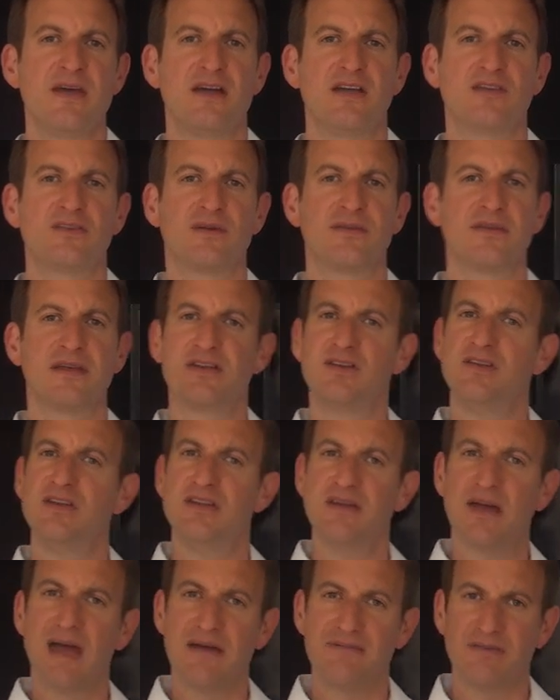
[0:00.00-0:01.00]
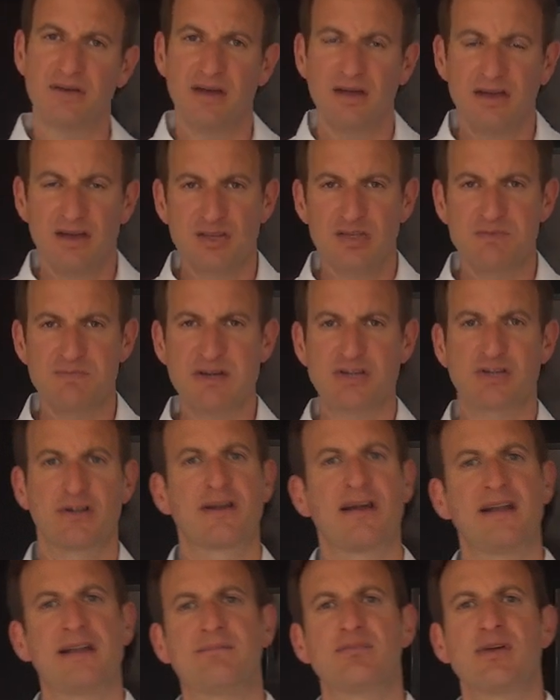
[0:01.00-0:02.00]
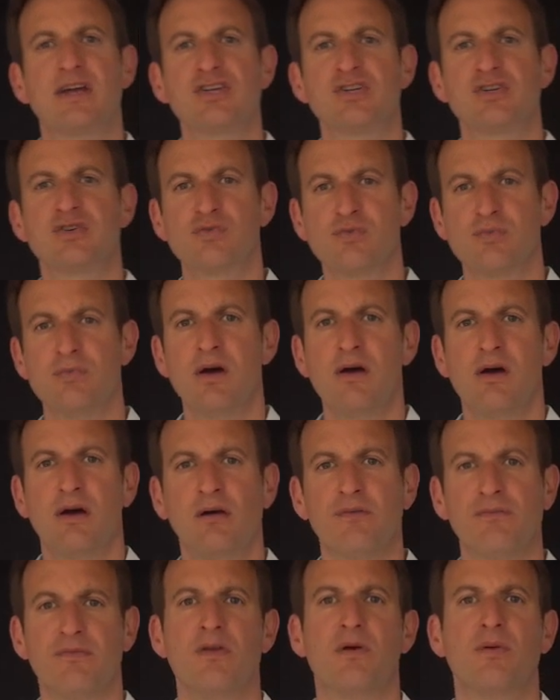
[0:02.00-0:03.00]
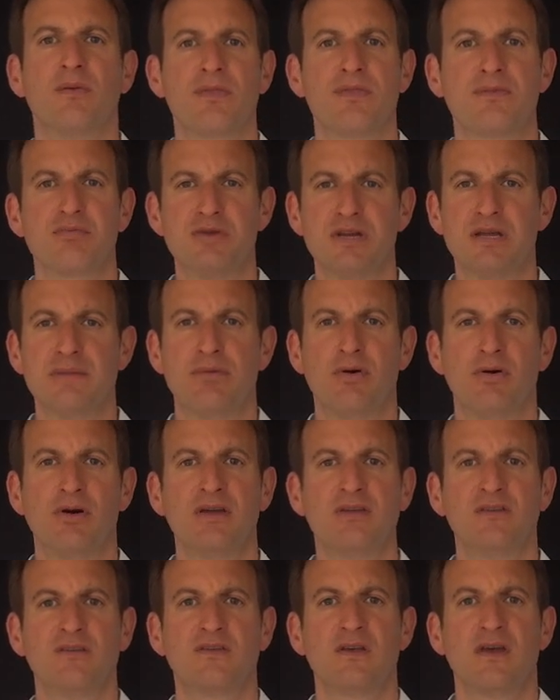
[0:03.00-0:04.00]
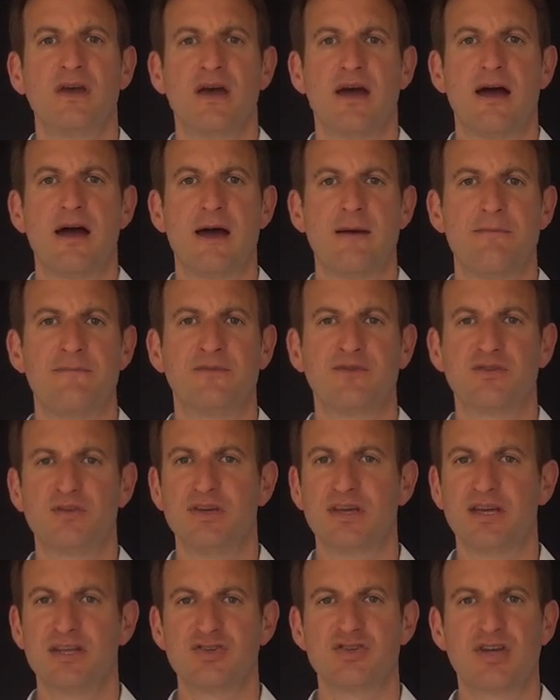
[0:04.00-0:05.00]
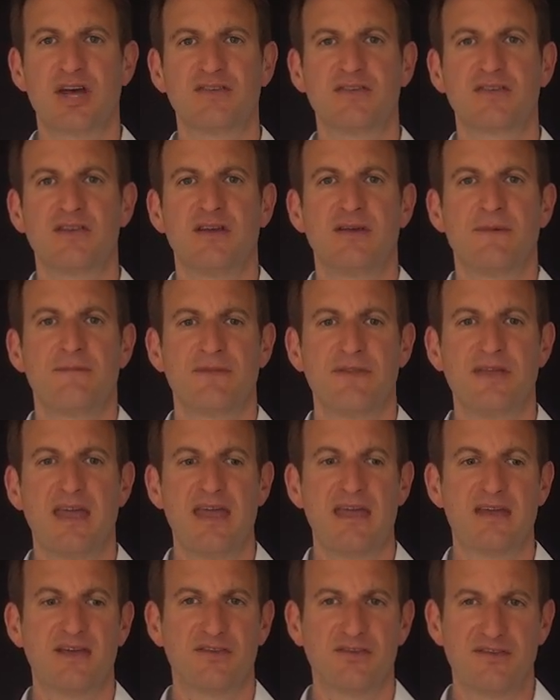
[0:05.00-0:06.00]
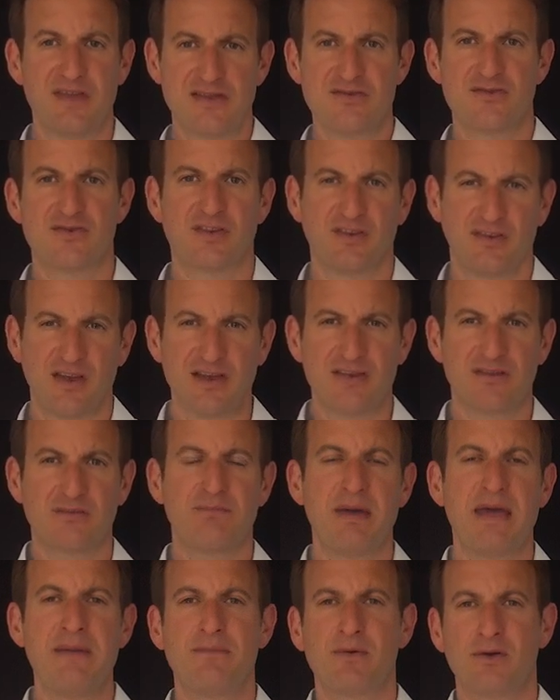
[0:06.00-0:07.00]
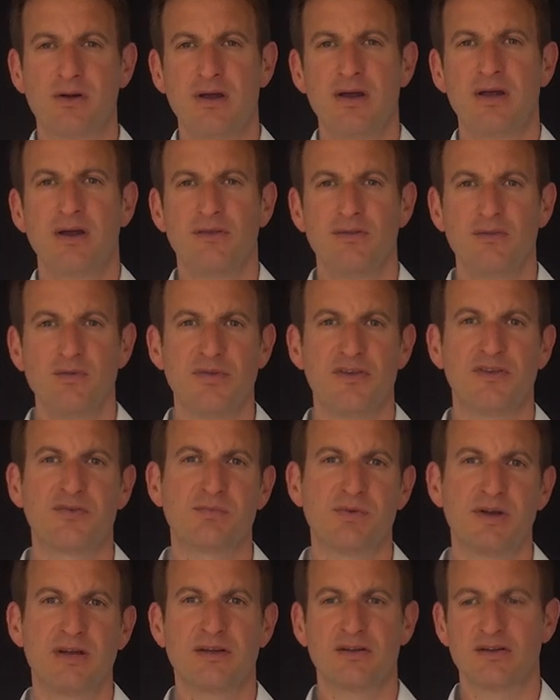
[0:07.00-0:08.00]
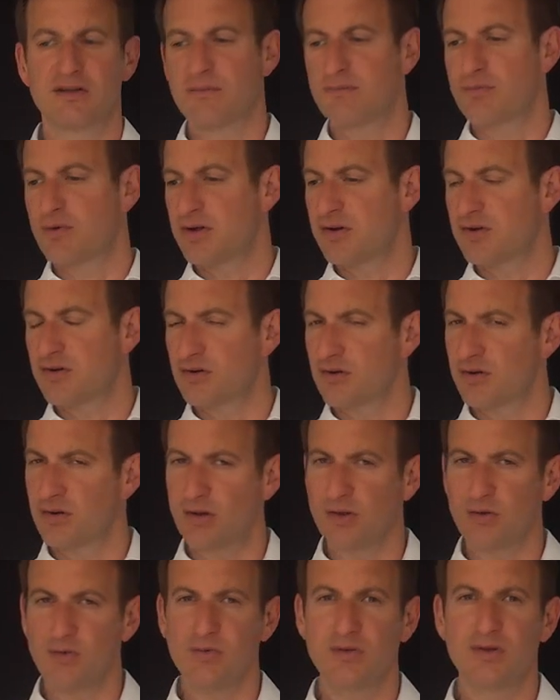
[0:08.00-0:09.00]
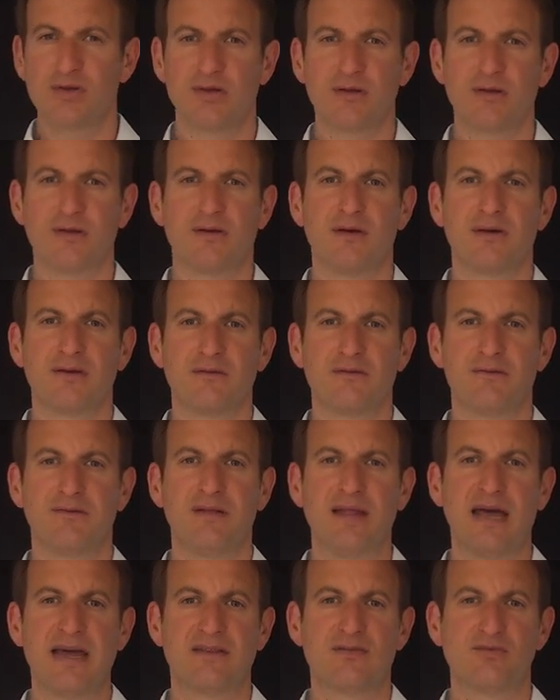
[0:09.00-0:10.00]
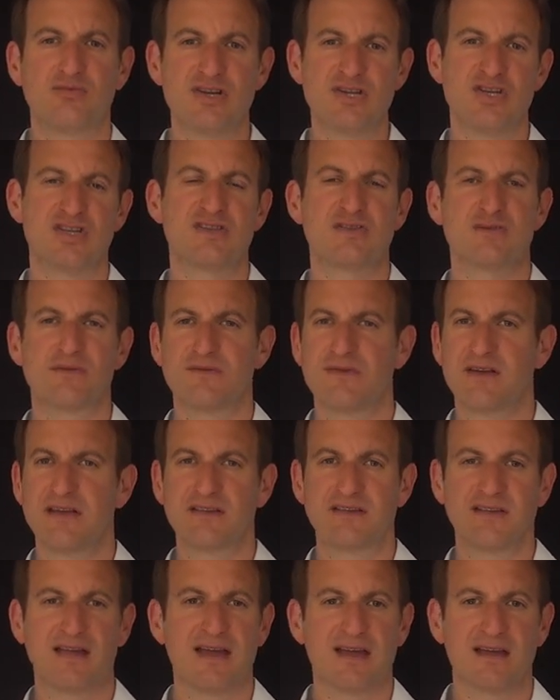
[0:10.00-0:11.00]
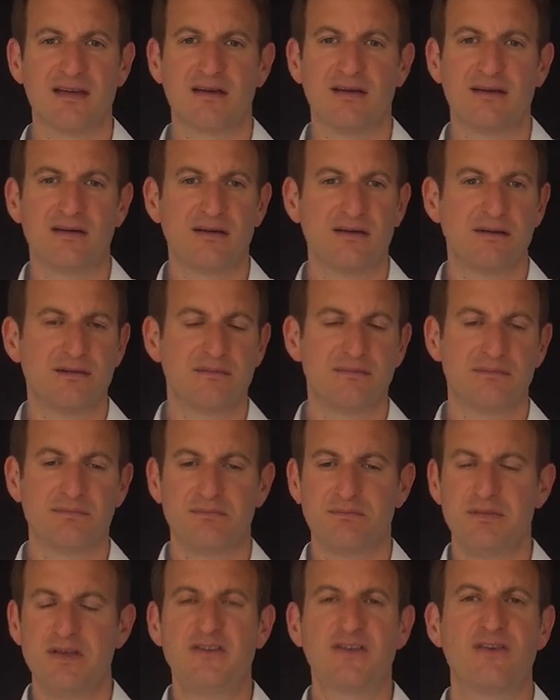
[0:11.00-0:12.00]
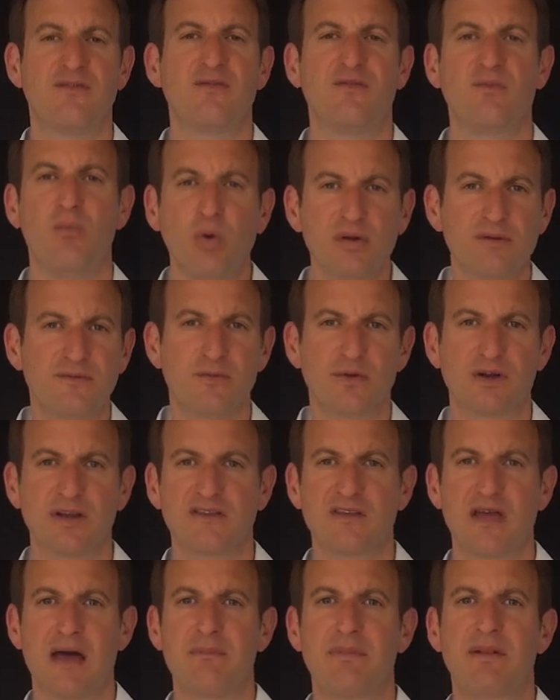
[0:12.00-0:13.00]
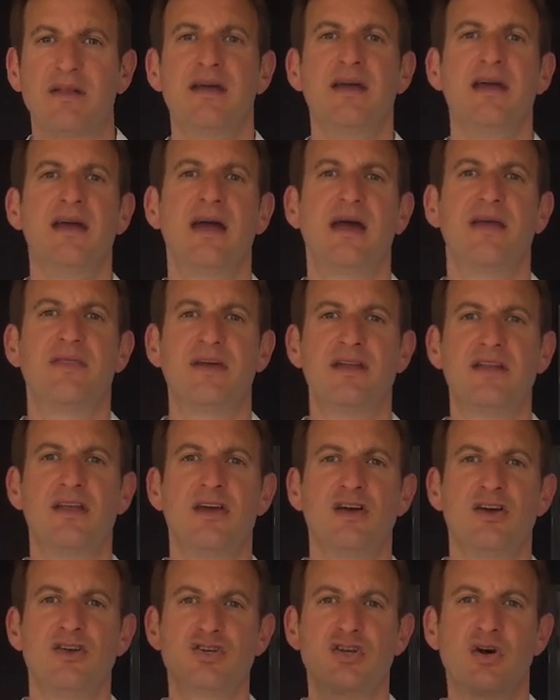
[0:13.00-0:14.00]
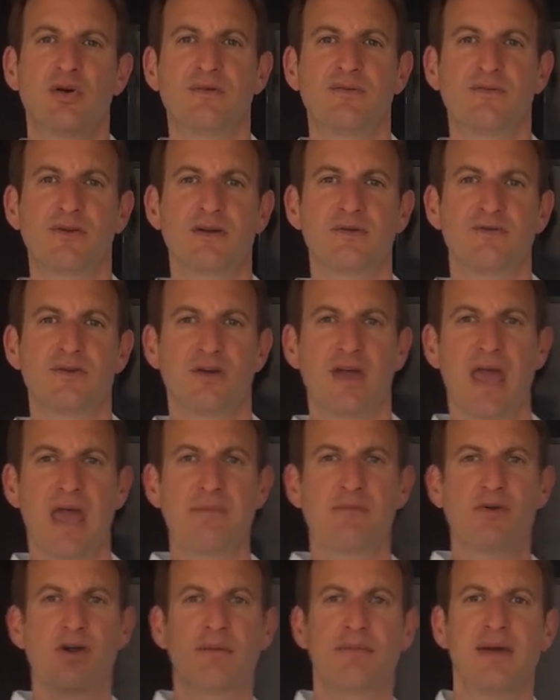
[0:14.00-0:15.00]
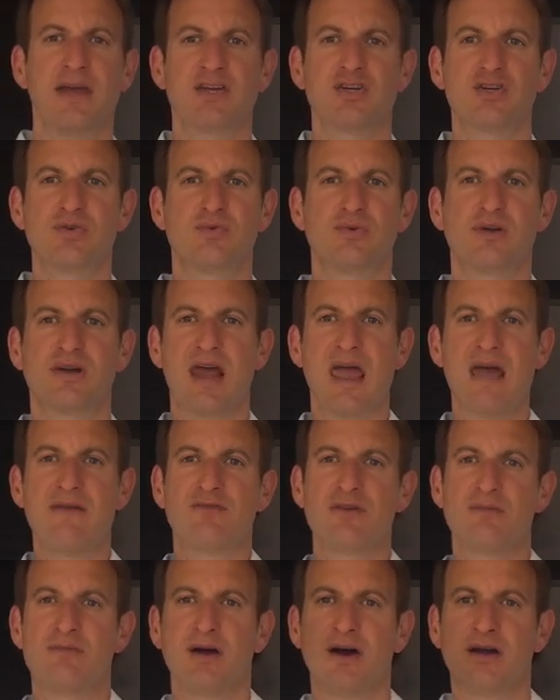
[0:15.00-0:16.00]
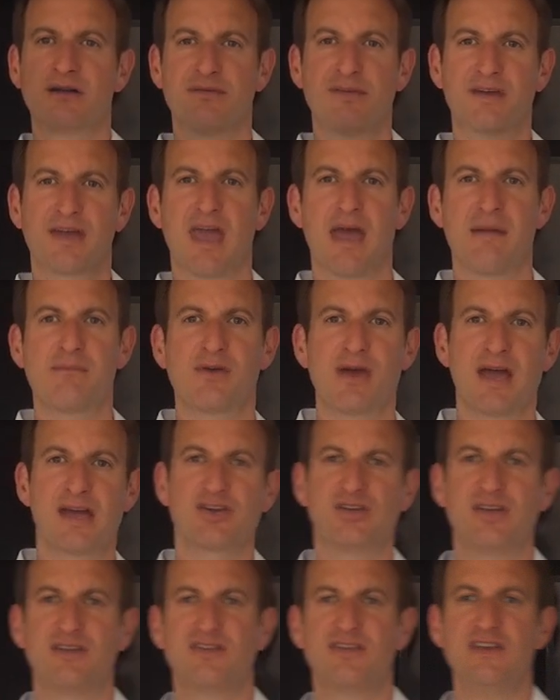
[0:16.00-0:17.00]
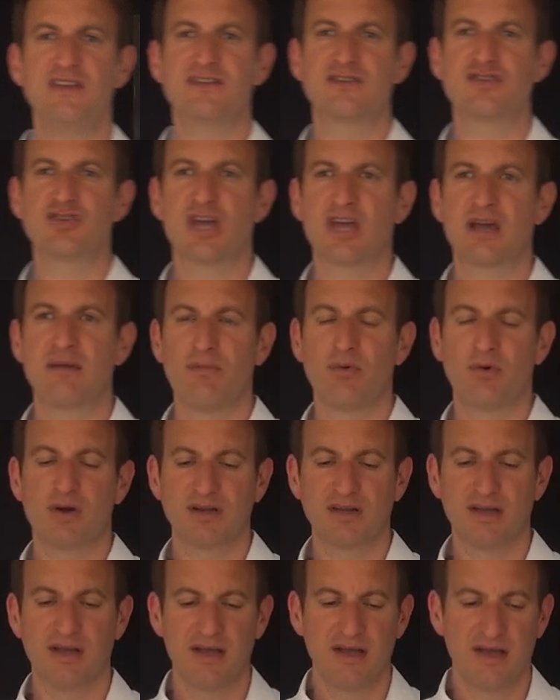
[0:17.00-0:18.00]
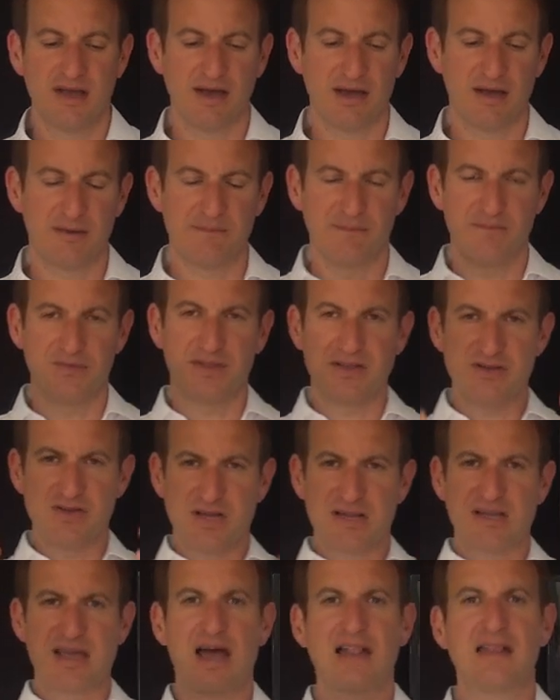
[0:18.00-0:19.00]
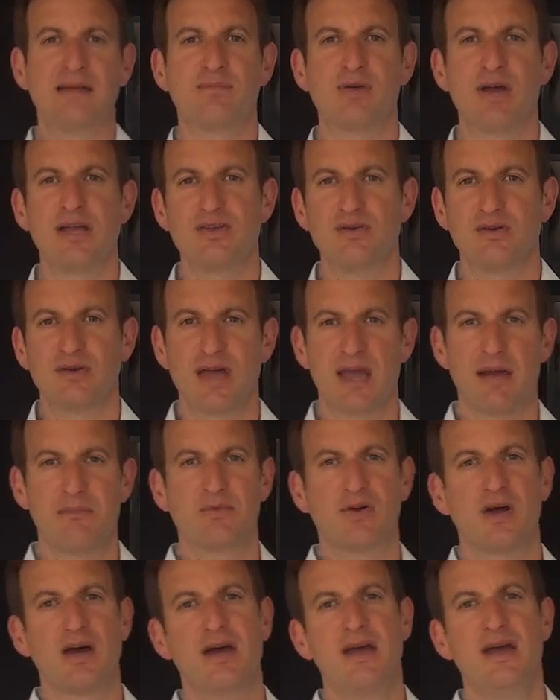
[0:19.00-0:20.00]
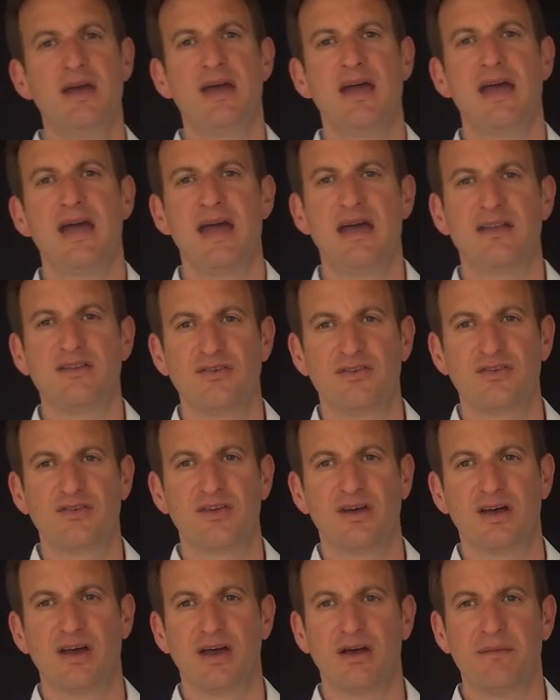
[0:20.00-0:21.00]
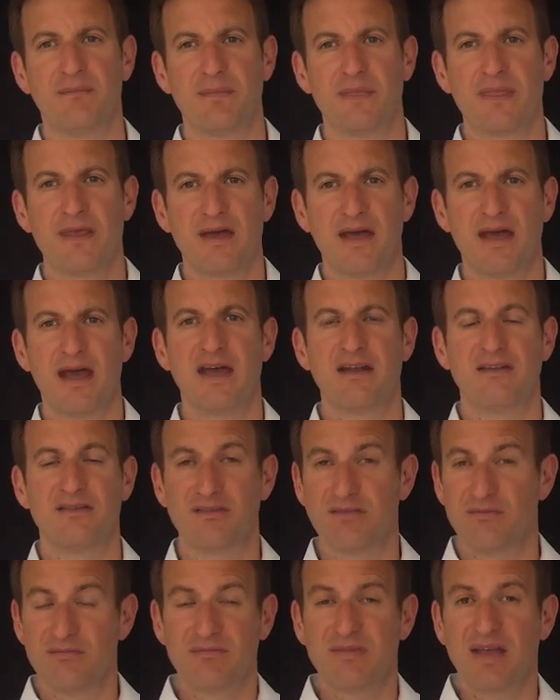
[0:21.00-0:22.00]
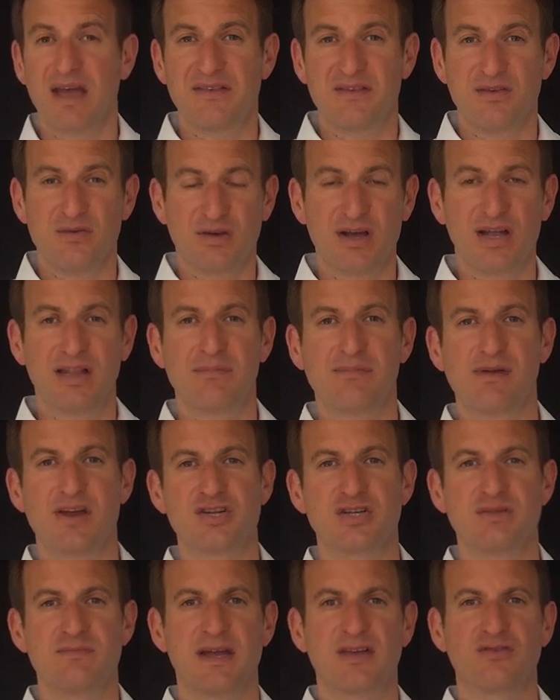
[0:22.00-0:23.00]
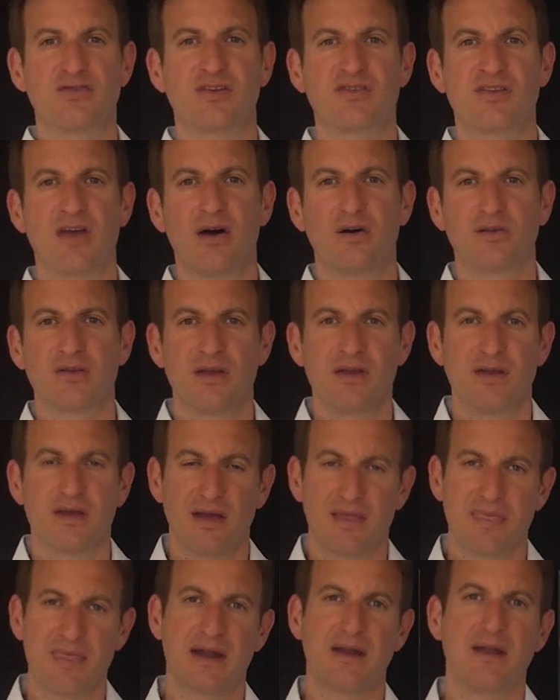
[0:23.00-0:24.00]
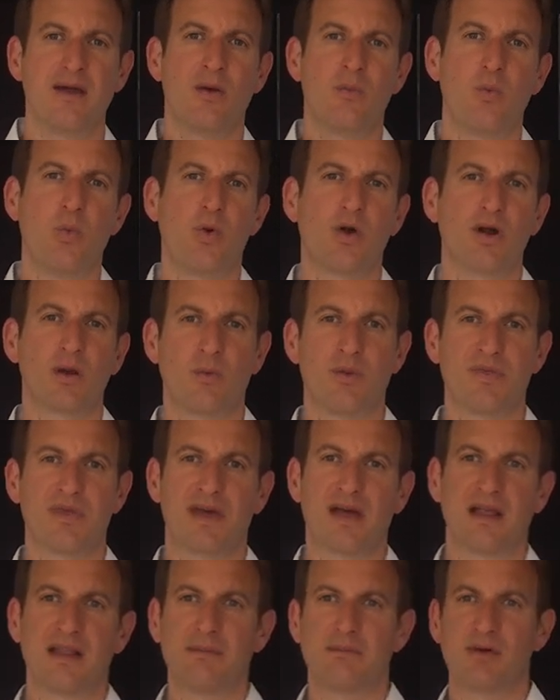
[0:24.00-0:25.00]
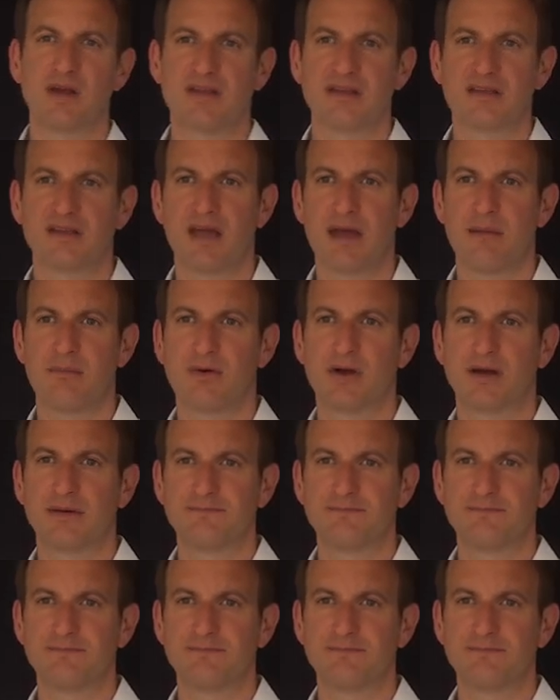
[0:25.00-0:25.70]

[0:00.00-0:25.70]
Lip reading: It's not that you need to have a special calibration room of known 3D points, so you can just take a standard sized paper, do this printout on a printer, glue it on a flat rigid surface like a piece of wood, for example, and then show it in front of your camera, make sure every part of the camera actually sees the checkerboard. Then you can calibrate your camera and get your calibration matrix out and then work with the calibrated camera.